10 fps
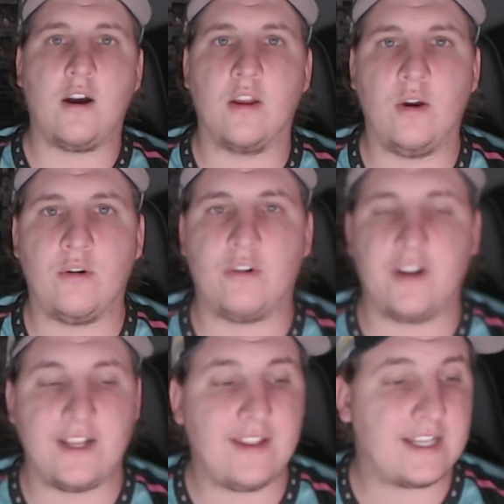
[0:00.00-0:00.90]

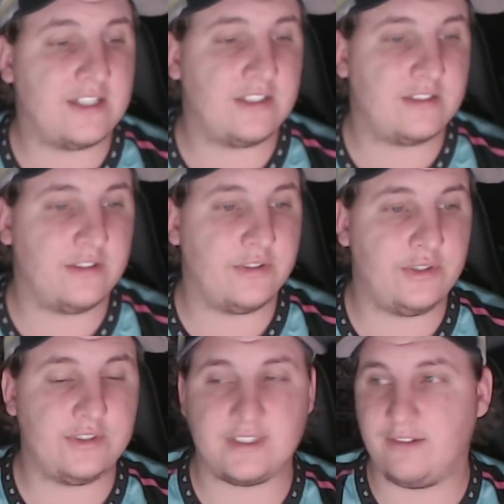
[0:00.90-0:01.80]
Alrighty, that
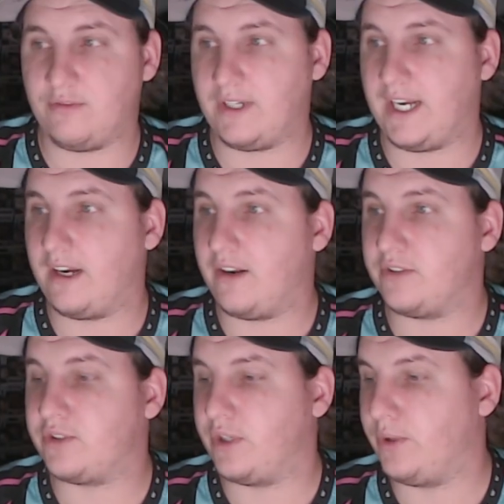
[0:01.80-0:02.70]
concludes round
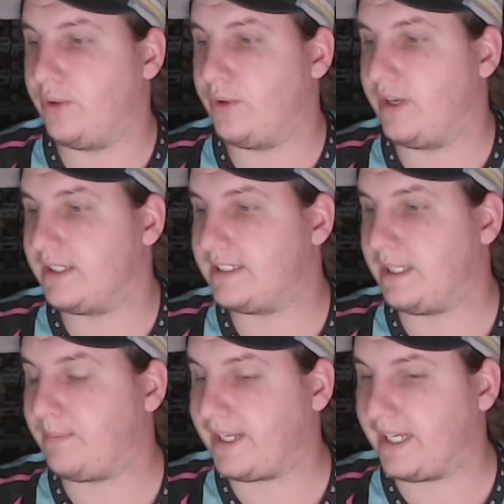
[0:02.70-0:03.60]
two
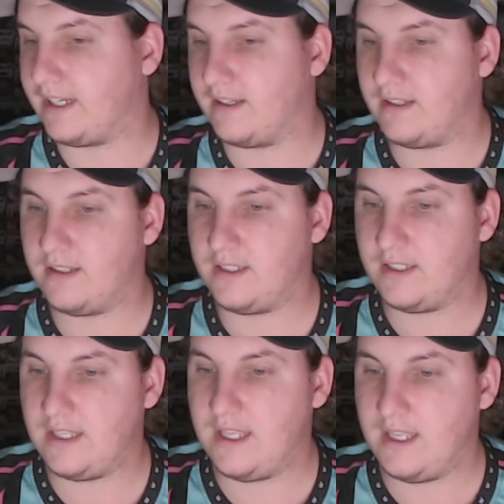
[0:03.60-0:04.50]
tipping
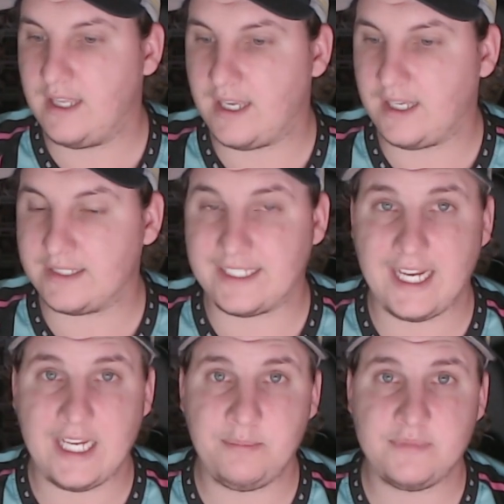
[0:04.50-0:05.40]

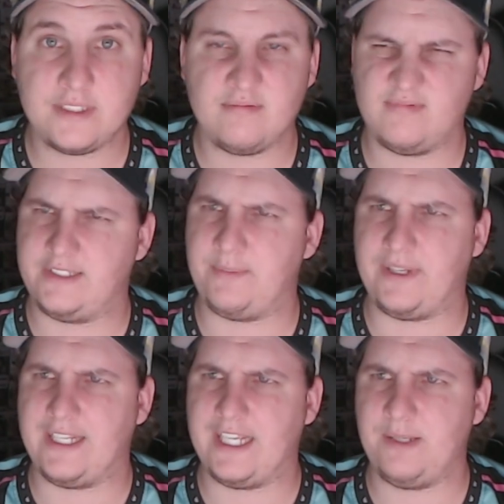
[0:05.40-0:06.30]
games of
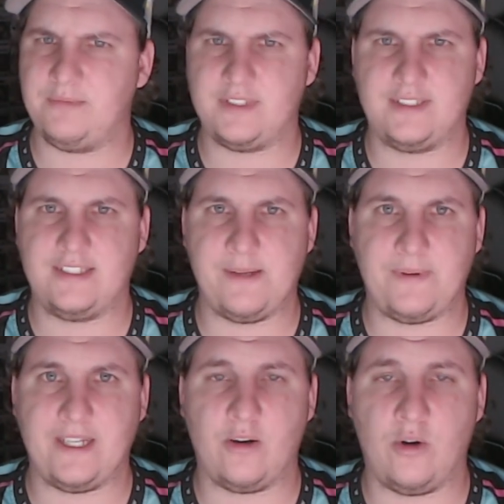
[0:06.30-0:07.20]

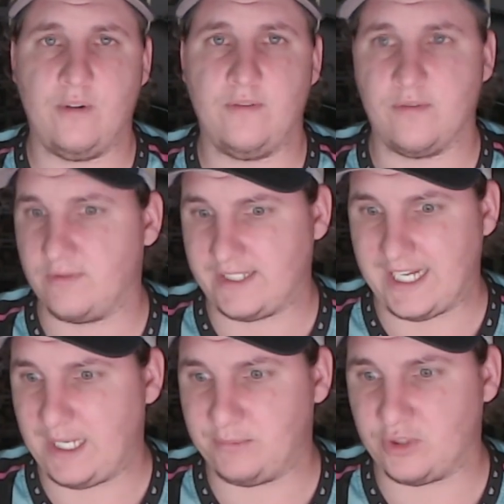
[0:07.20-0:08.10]
the
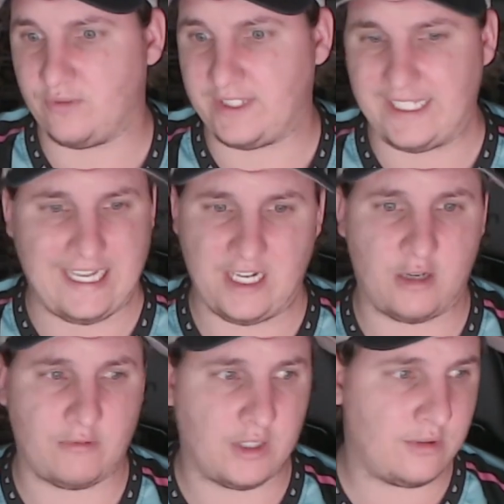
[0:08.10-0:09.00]

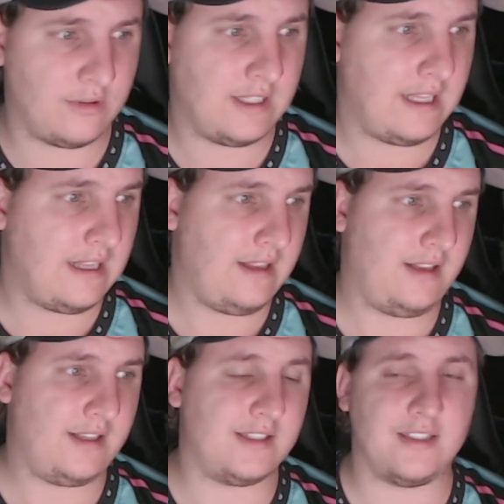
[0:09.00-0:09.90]
NRL.
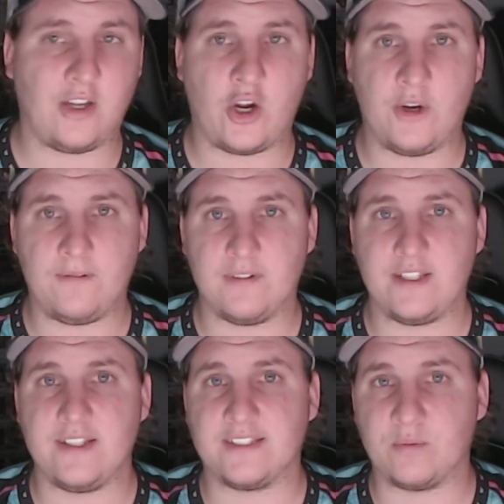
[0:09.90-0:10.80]
Hopefully
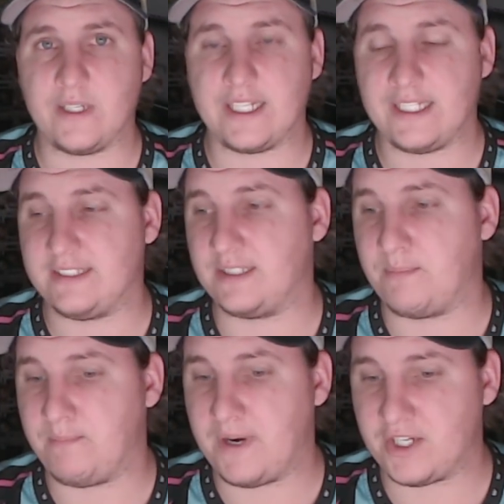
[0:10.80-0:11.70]
this week is a
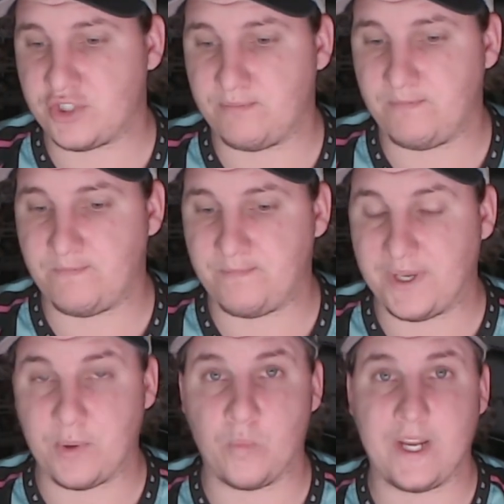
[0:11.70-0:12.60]
much
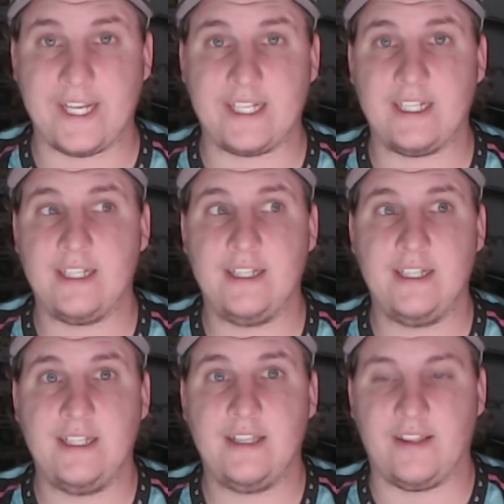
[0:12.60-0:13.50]
better week
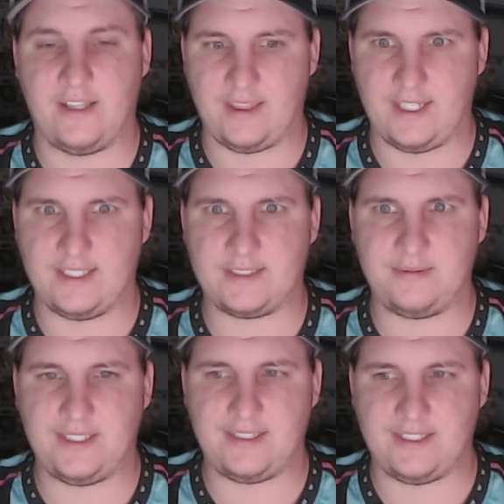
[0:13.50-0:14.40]
than last
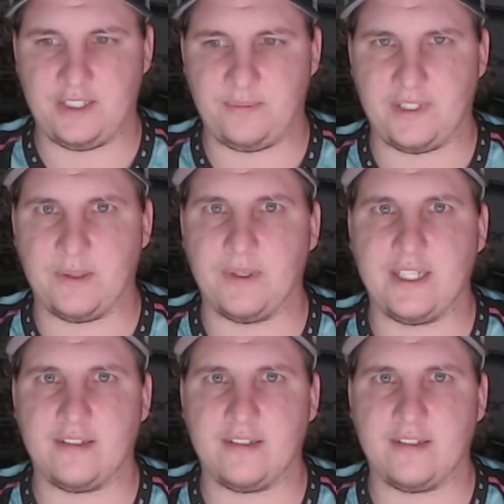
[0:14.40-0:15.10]
week, the opening week.